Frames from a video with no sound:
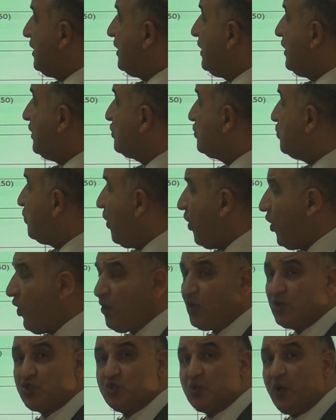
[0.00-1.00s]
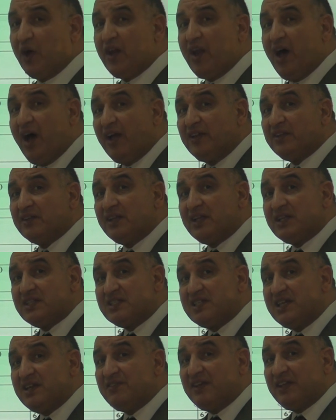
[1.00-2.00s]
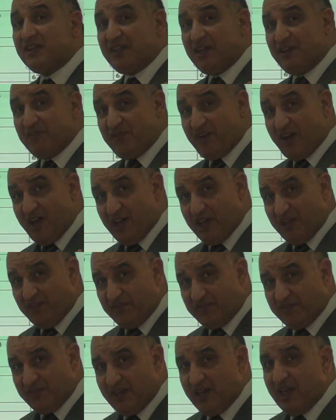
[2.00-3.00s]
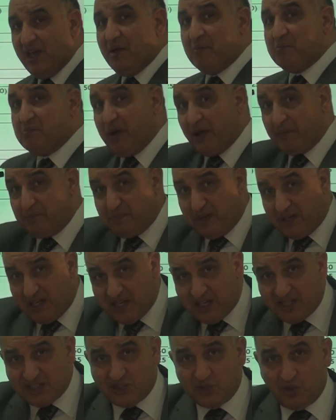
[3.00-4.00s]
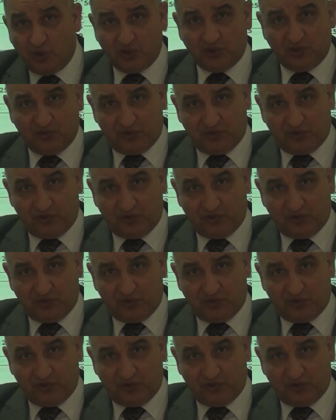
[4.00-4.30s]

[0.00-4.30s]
it was 175, but please don't